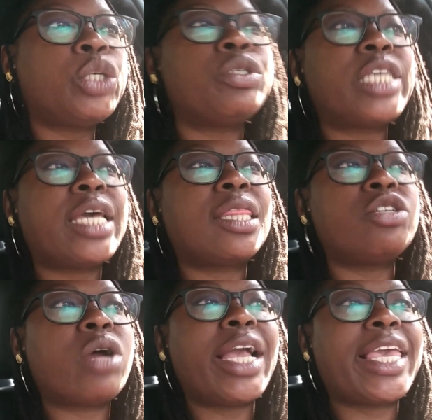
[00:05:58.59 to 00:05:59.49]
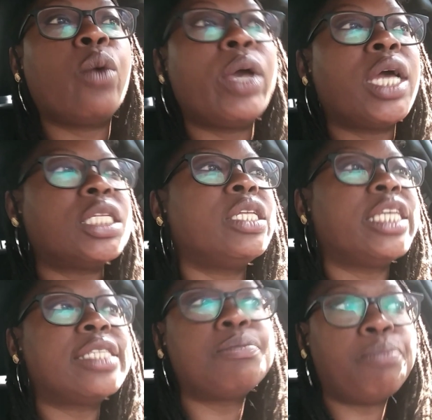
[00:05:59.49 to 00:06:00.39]
it was like this, or I can't wait until it
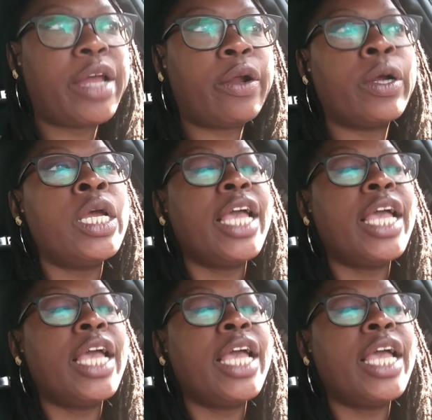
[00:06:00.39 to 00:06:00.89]
gets better.